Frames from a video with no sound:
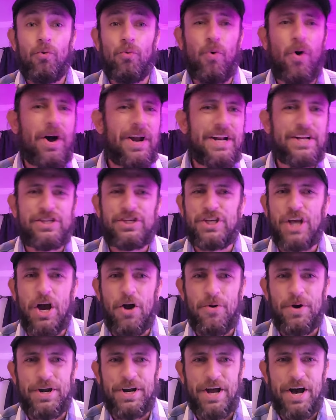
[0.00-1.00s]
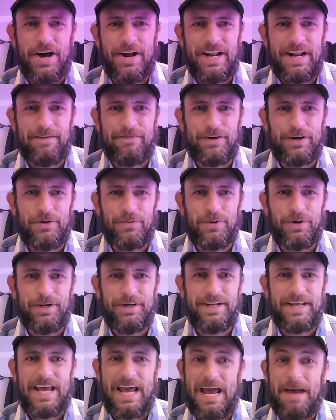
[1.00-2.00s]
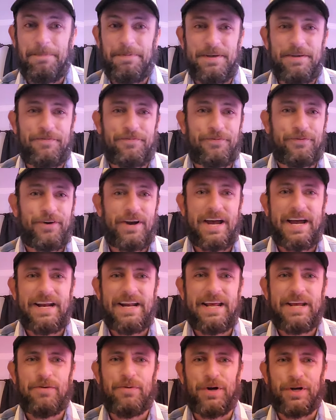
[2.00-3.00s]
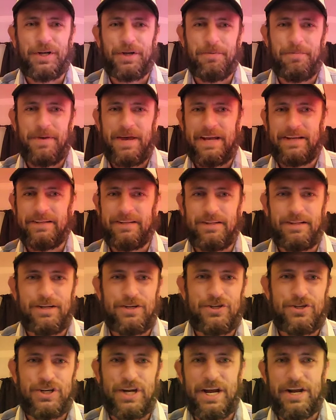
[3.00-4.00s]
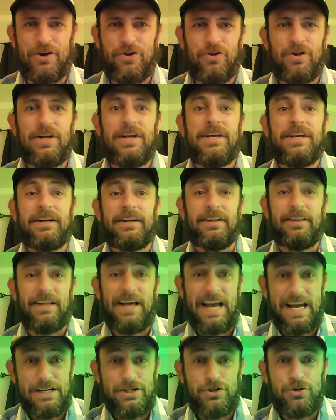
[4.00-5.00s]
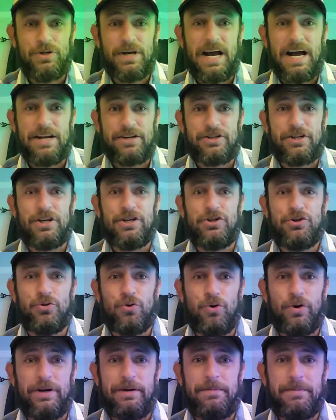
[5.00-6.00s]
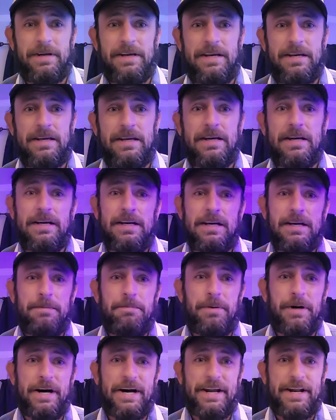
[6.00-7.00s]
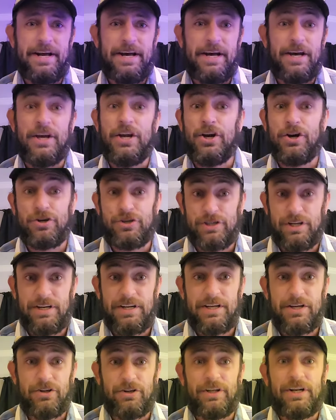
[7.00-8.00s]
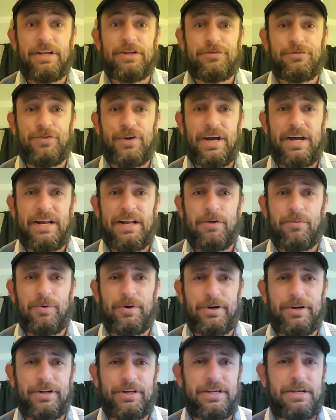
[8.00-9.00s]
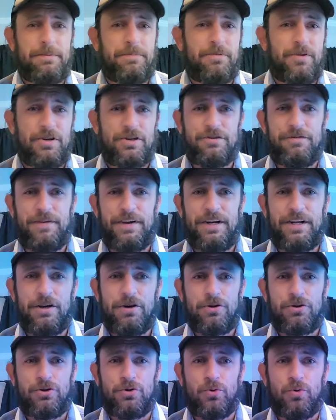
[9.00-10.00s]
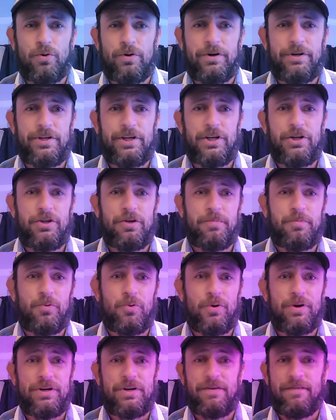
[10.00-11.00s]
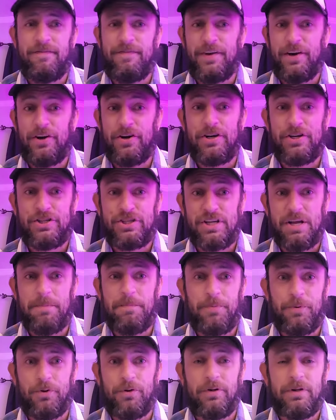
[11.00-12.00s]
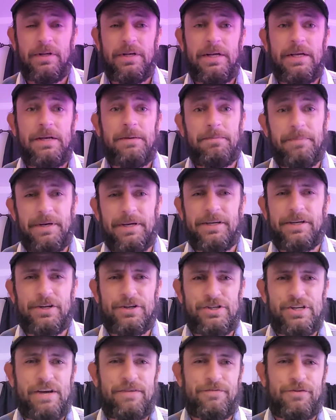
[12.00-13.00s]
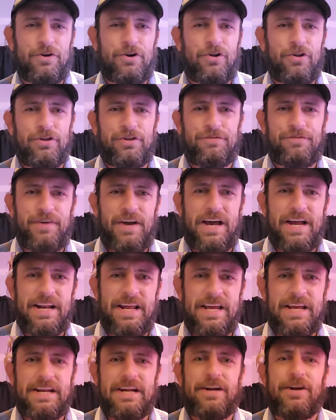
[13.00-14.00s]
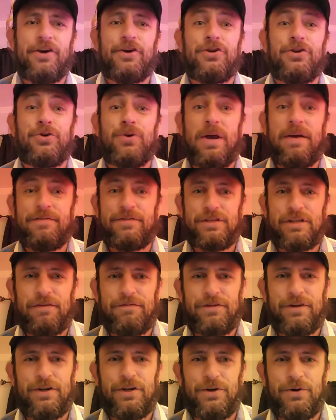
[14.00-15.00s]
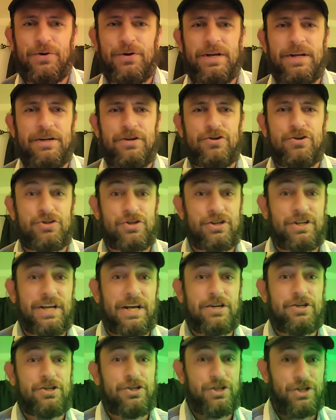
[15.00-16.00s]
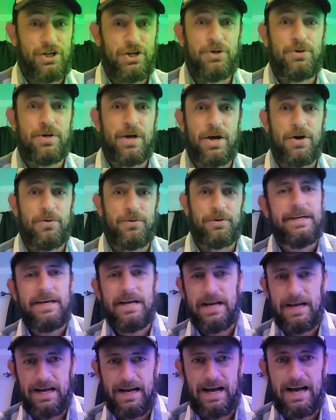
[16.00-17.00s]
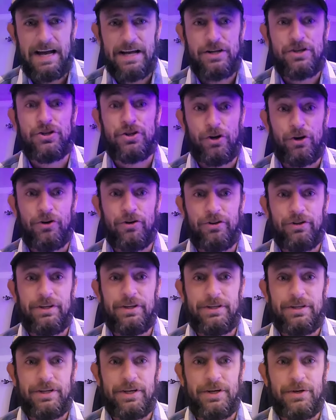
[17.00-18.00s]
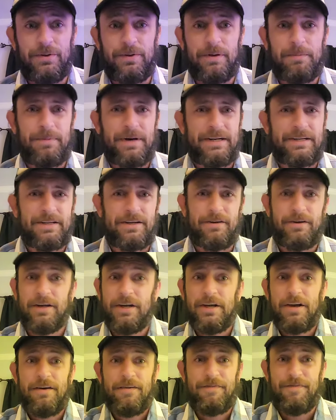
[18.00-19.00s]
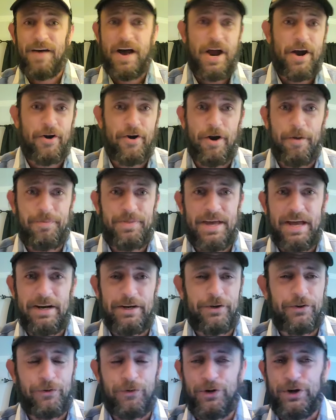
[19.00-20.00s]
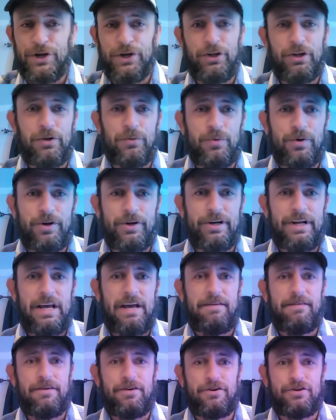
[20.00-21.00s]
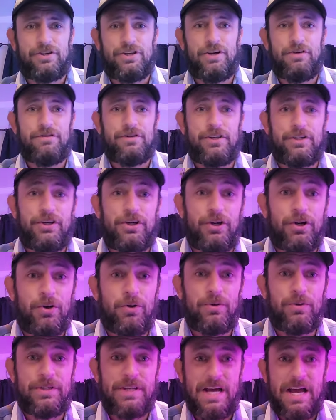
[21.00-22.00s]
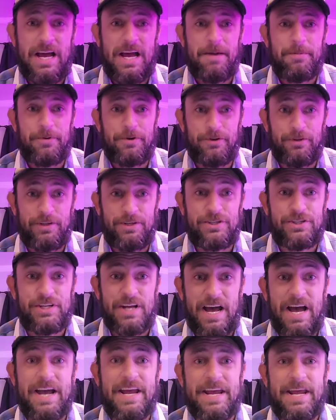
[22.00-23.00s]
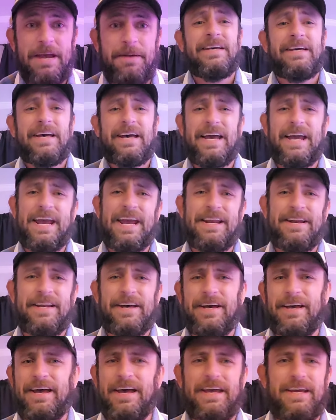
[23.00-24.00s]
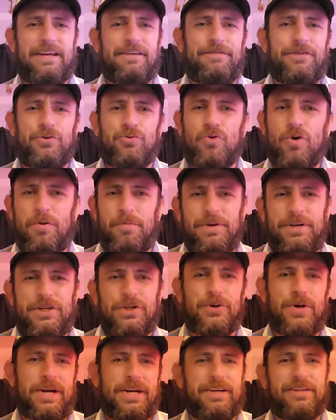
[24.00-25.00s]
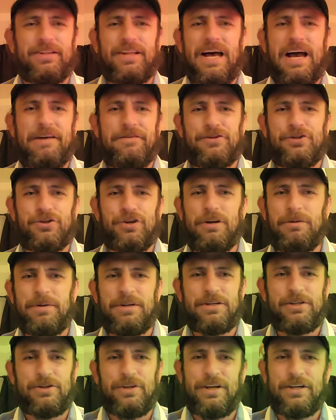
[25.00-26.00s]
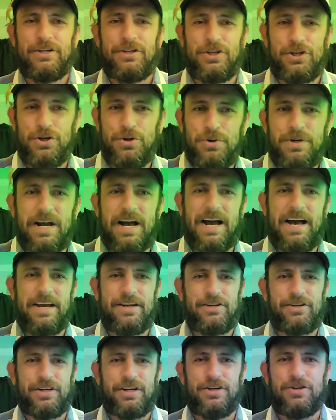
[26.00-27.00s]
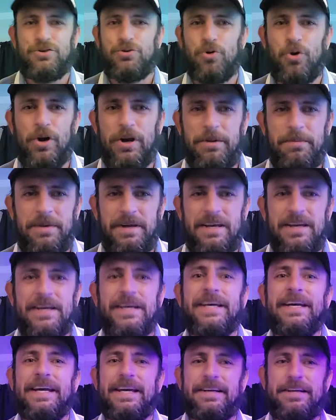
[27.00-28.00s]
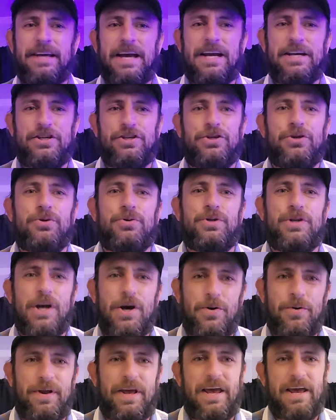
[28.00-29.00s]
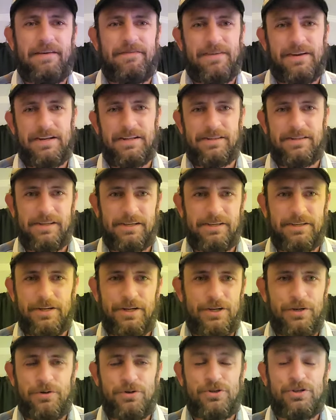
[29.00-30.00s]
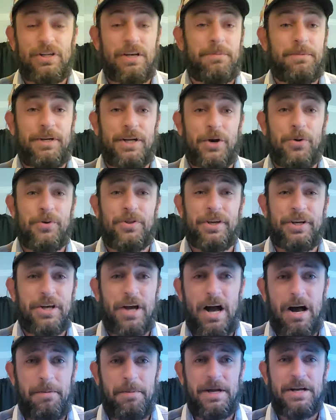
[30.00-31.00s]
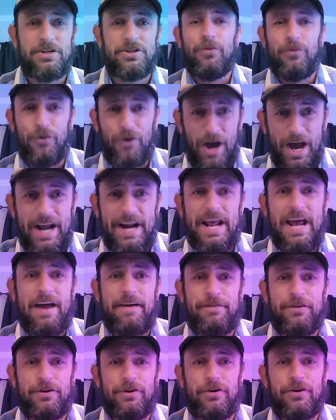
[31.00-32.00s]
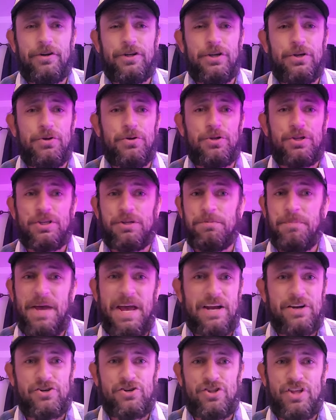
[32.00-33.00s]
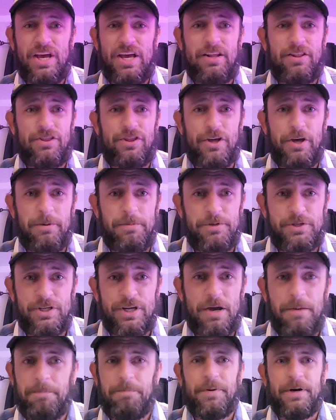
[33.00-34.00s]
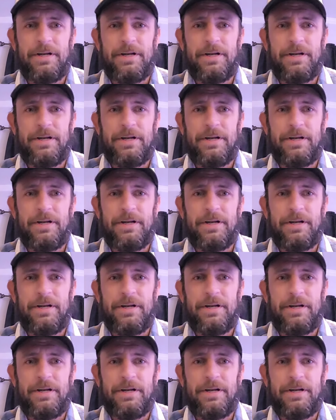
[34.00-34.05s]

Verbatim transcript: What is going on, everyone? Happy Friday. Welcome back to the channel. Glad you guys can join me. But uh, here's the deal. It is Friday. We're going to keep this video short, to the point, very simple, because after all, it's Friday, and I know you have stuff to do, and just in case you don't, I certainly do. I'm about to fire up that grill and we're going to have ourselves a good old time, or at least I am. And uh, hey, if you want me to, I can live stream it so that you guys can join me in case you don't have anything to do. Just let me know in the comments right after you smash that thumbs up